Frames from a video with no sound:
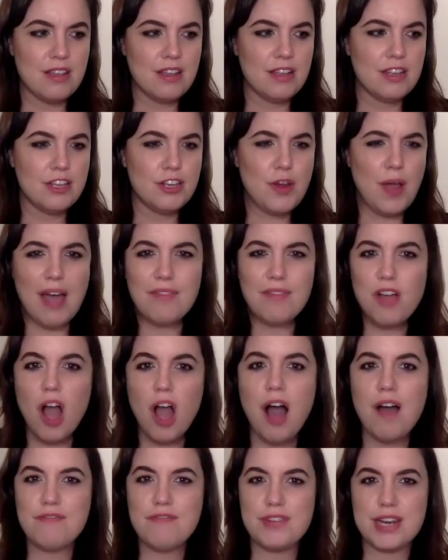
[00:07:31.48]
you know, have
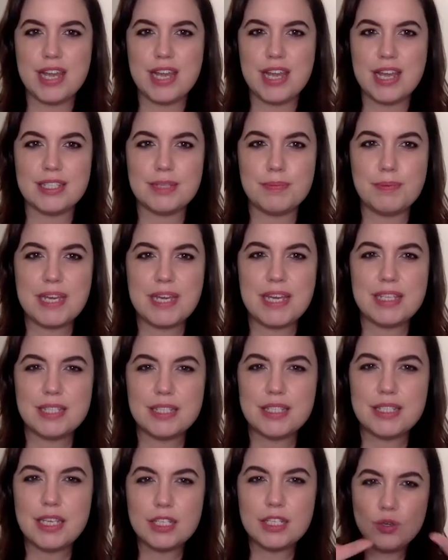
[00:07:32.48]
confidence, because
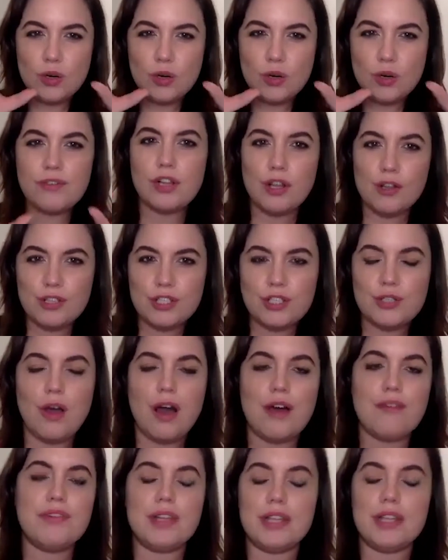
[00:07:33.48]
it does sort of close you
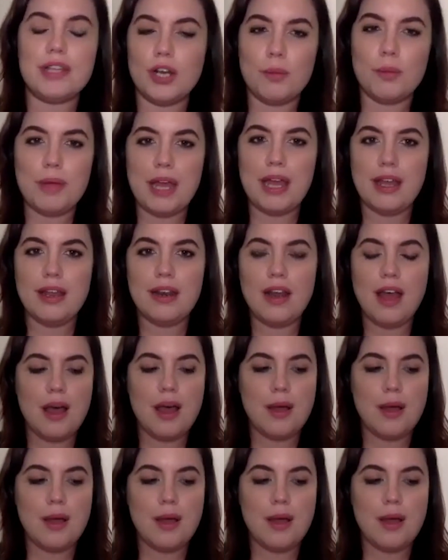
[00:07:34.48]
off a little bit.